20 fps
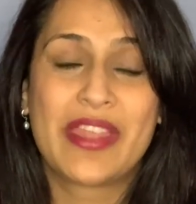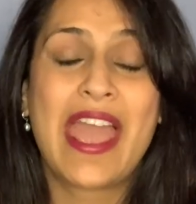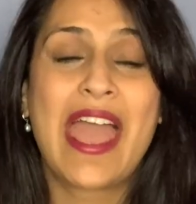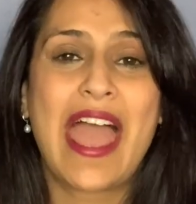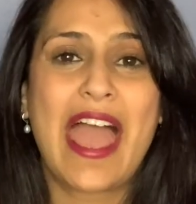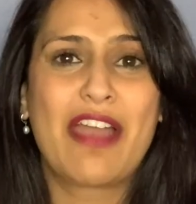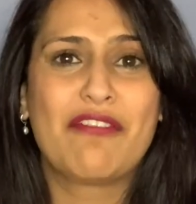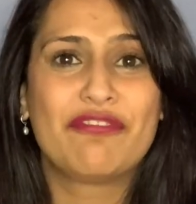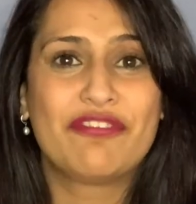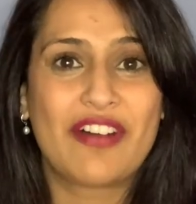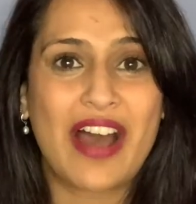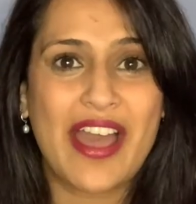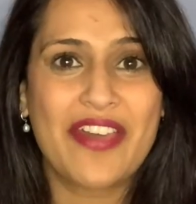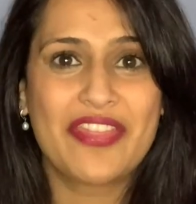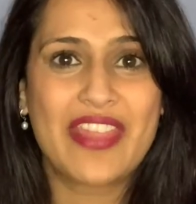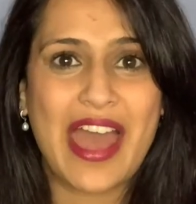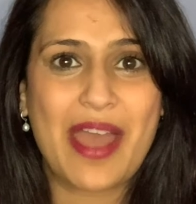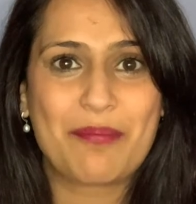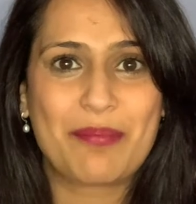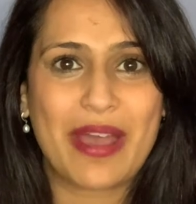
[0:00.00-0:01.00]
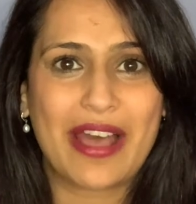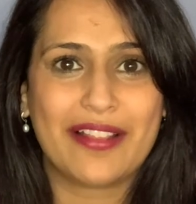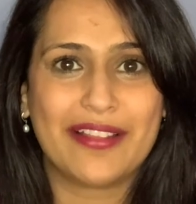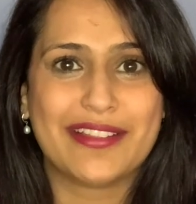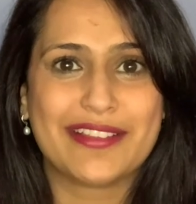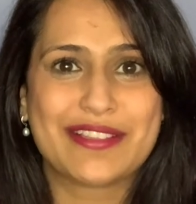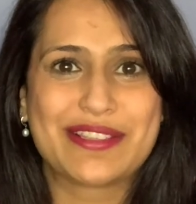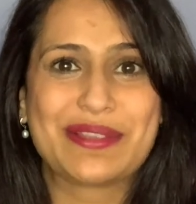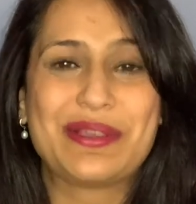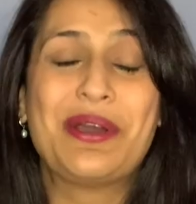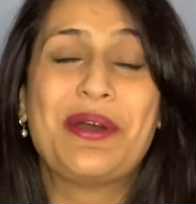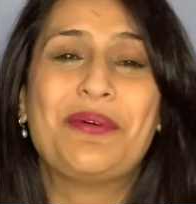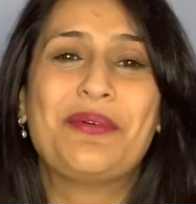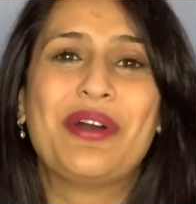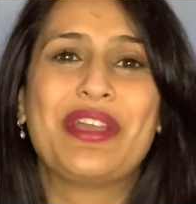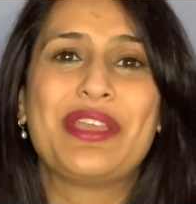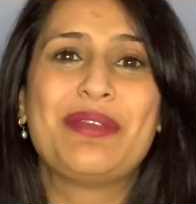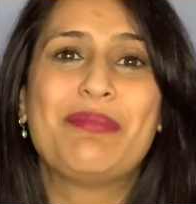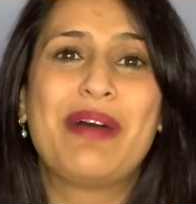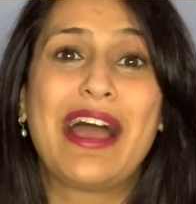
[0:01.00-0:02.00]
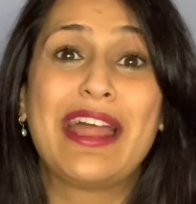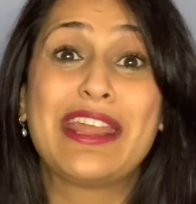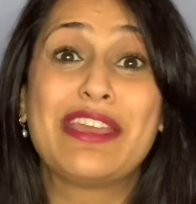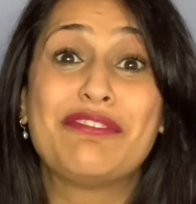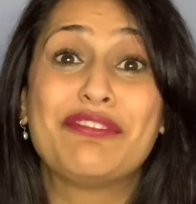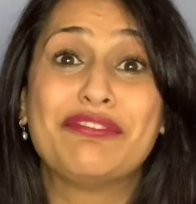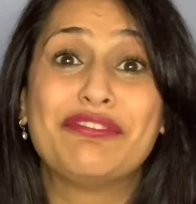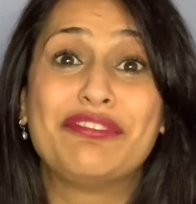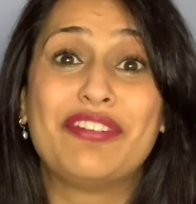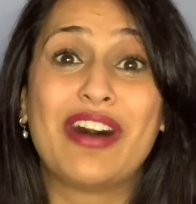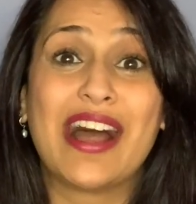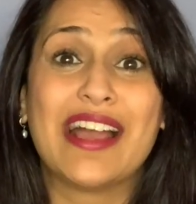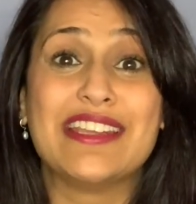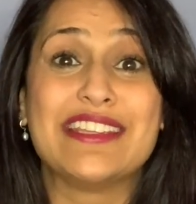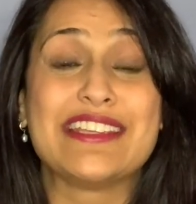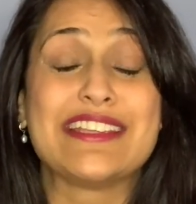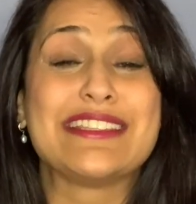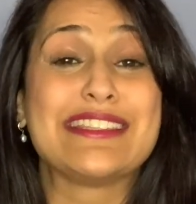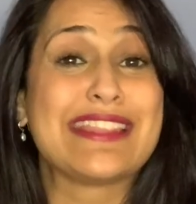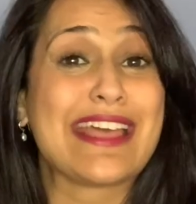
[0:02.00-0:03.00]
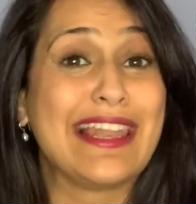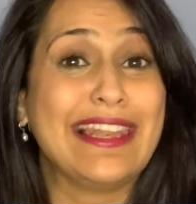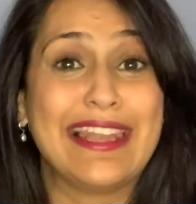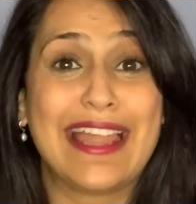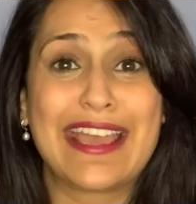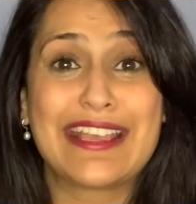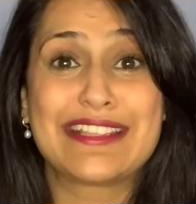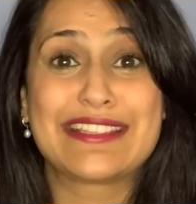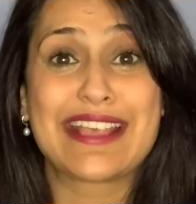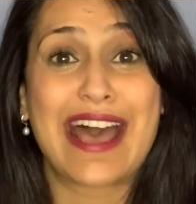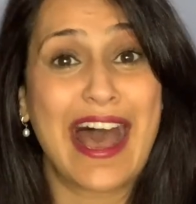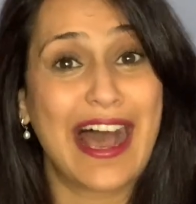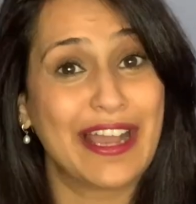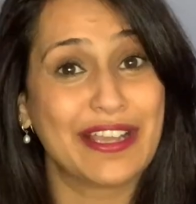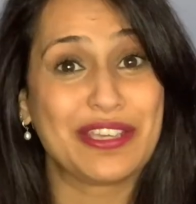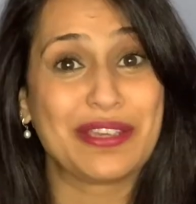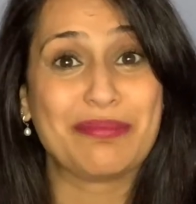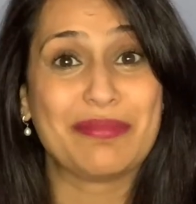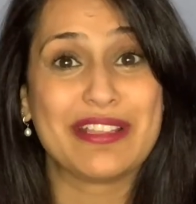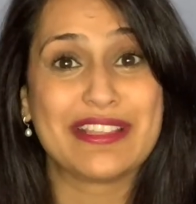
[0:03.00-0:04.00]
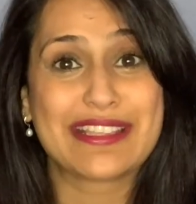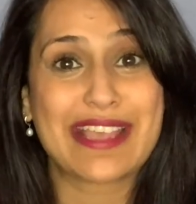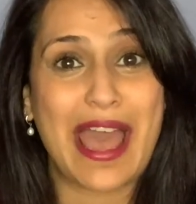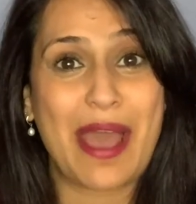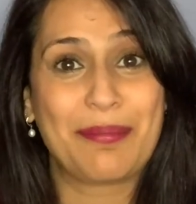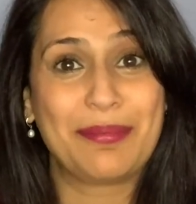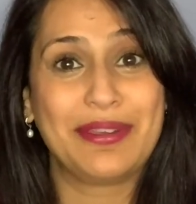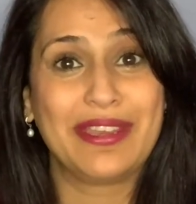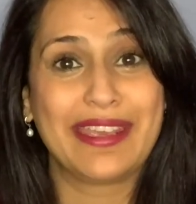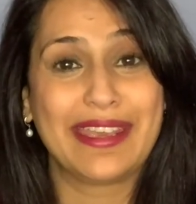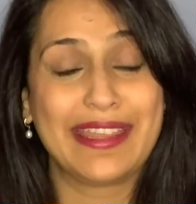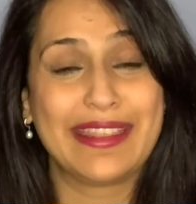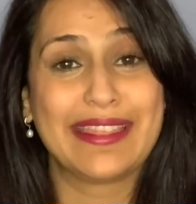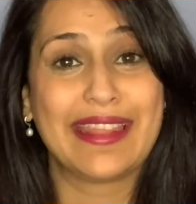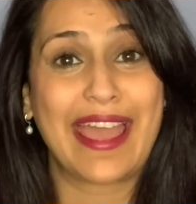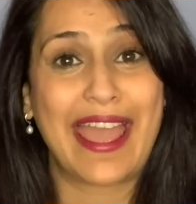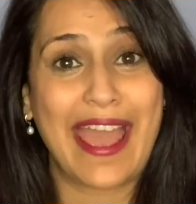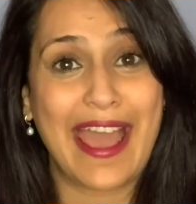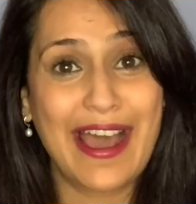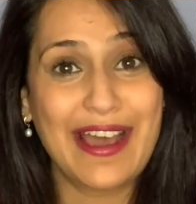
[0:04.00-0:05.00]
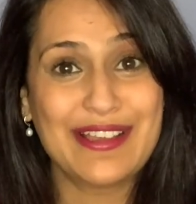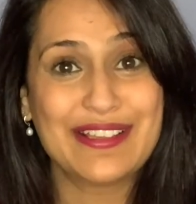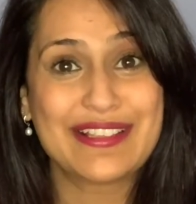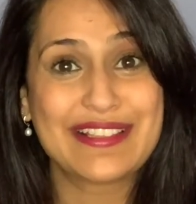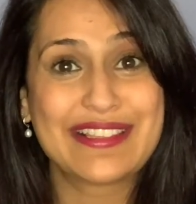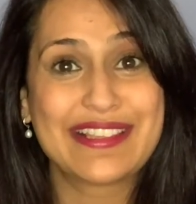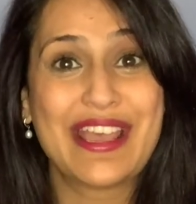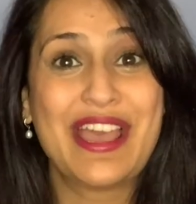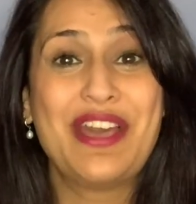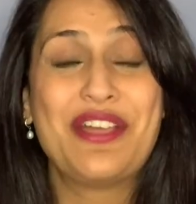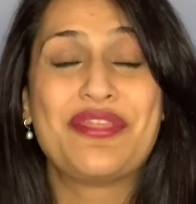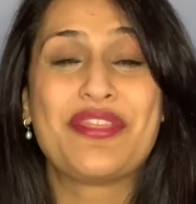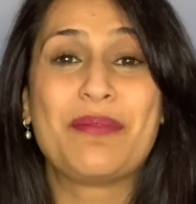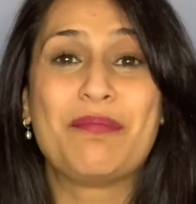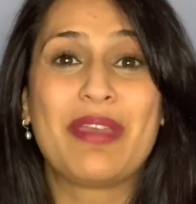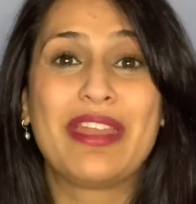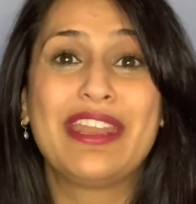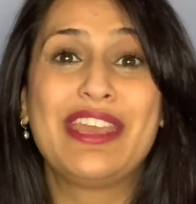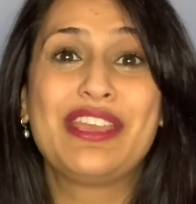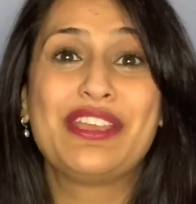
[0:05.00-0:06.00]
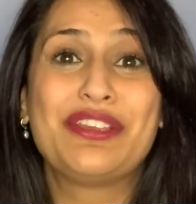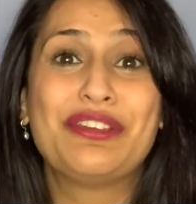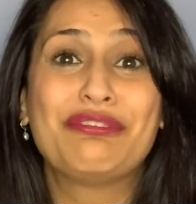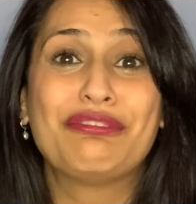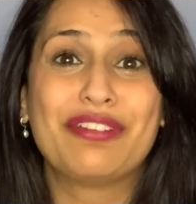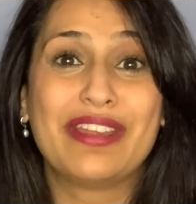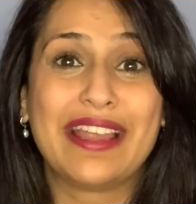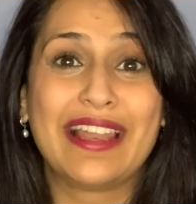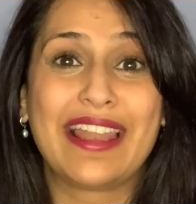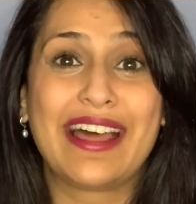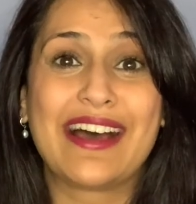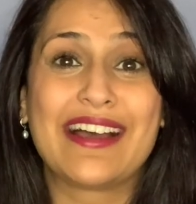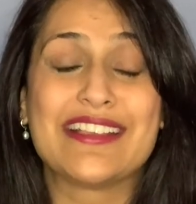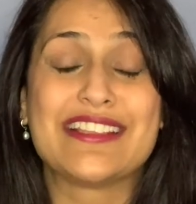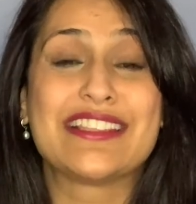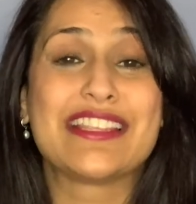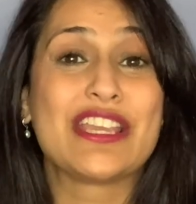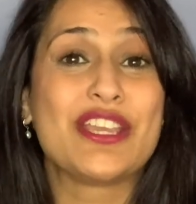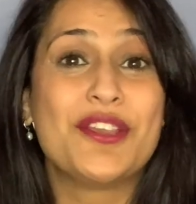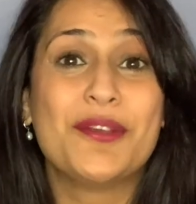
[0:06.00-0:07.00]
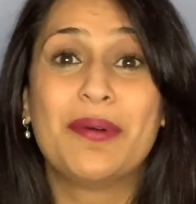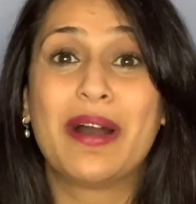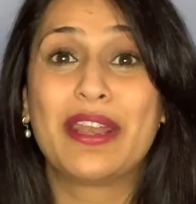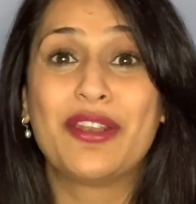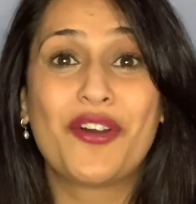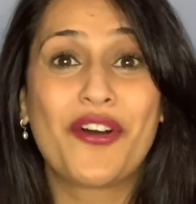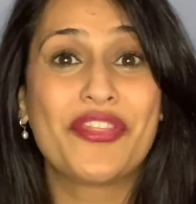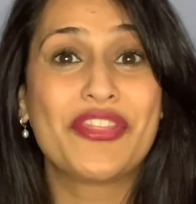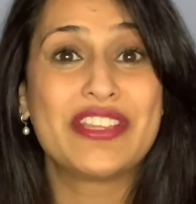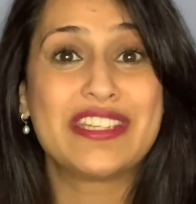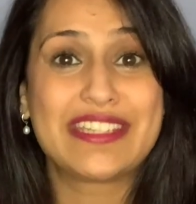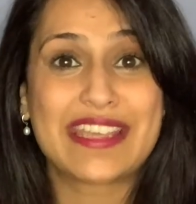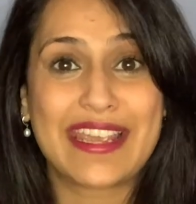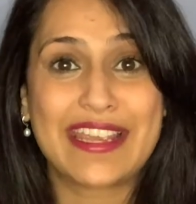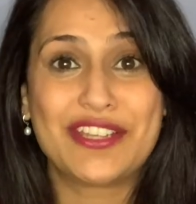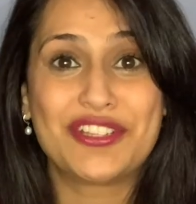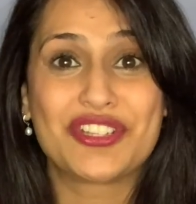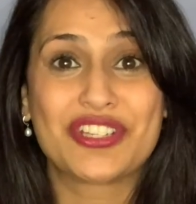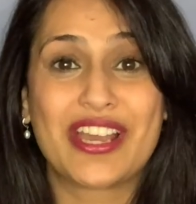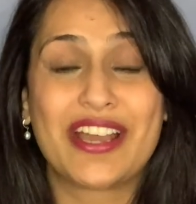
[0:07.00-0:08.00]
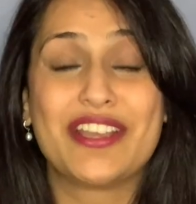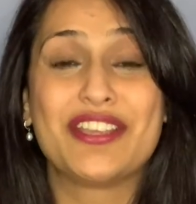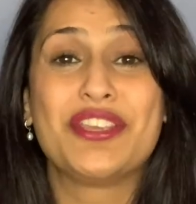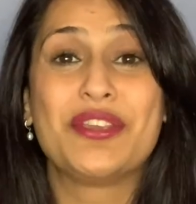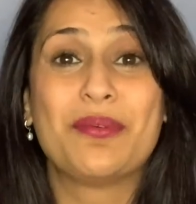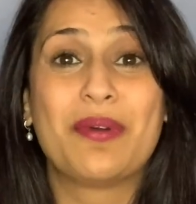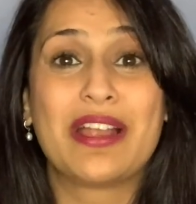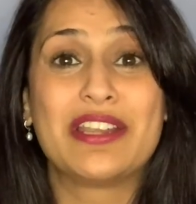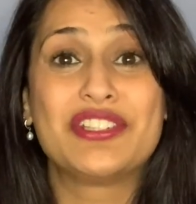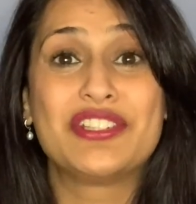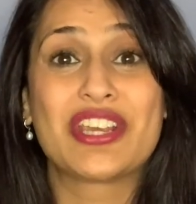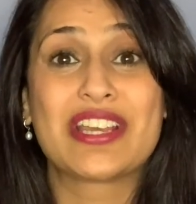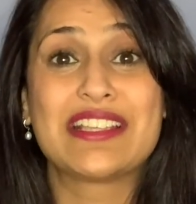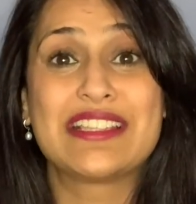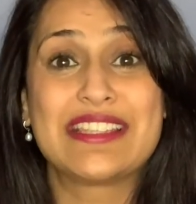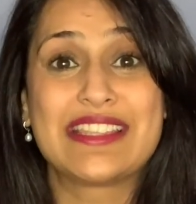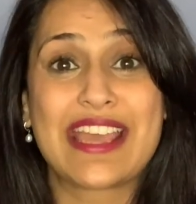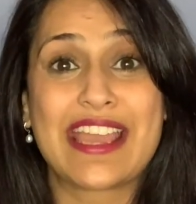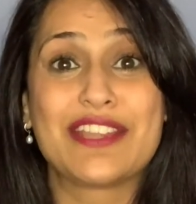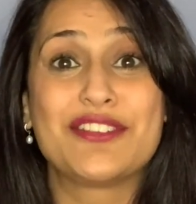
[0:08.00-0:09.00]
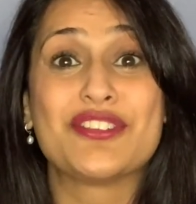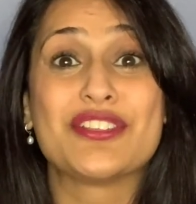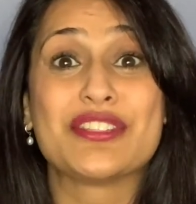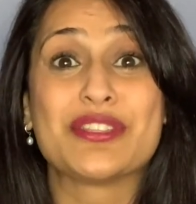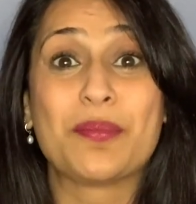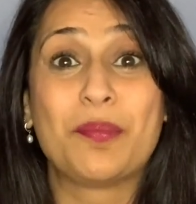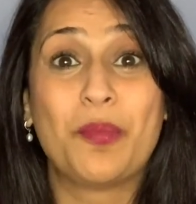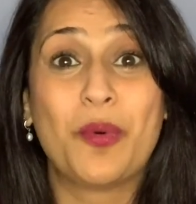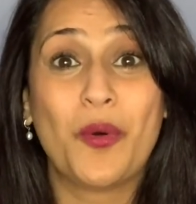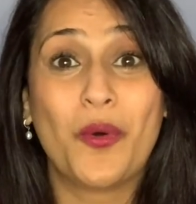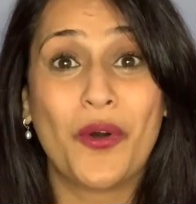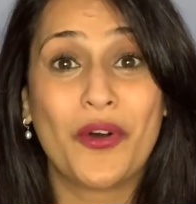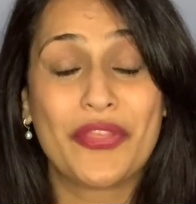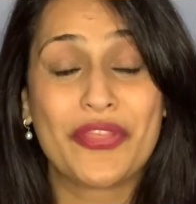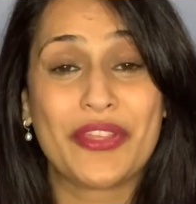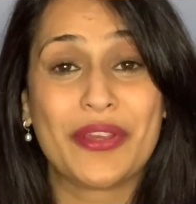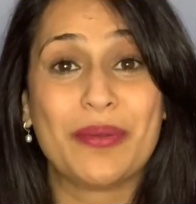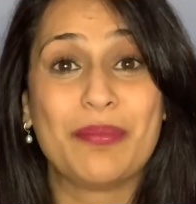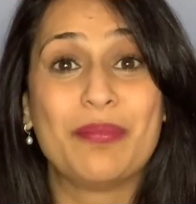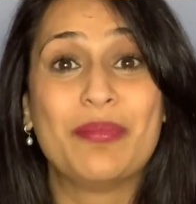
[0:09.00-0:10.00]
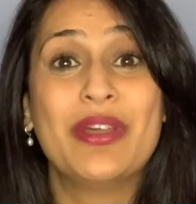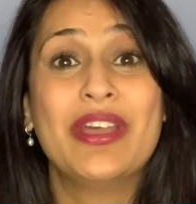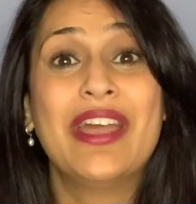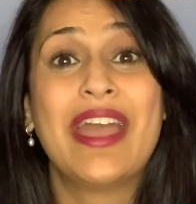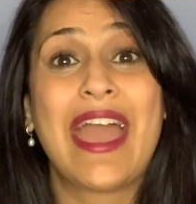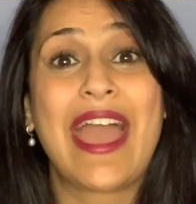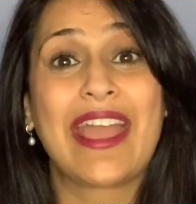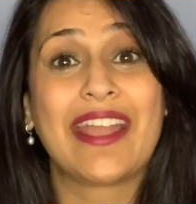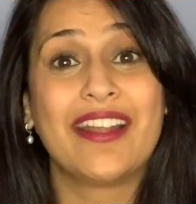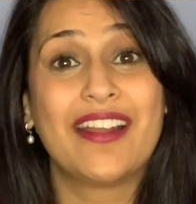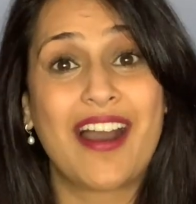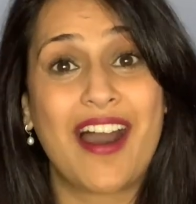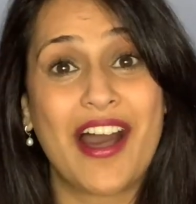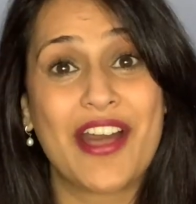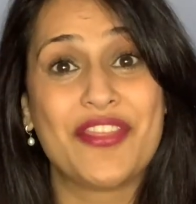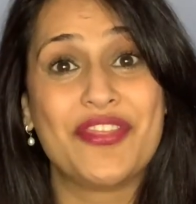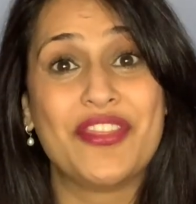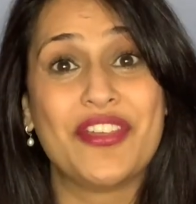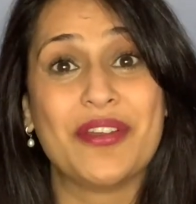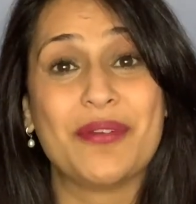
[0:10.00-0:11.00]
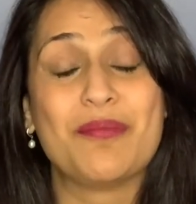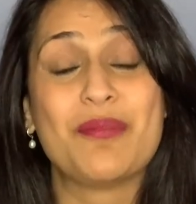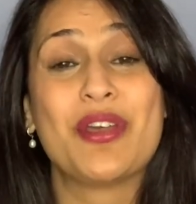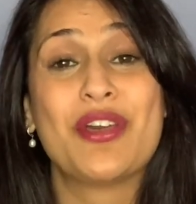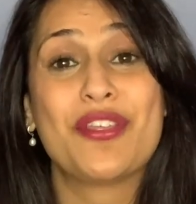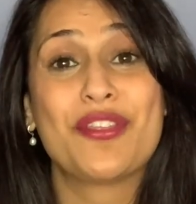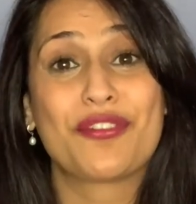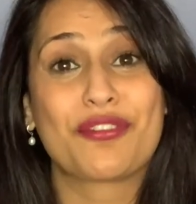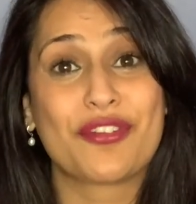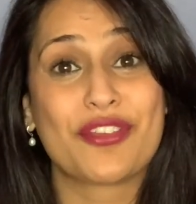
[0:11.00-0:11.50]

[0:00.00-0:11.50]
And find that balance. What you might even find is there are less arguments happening in the house the minute you realize that you are not the teacher, you are just there to support them and guide them through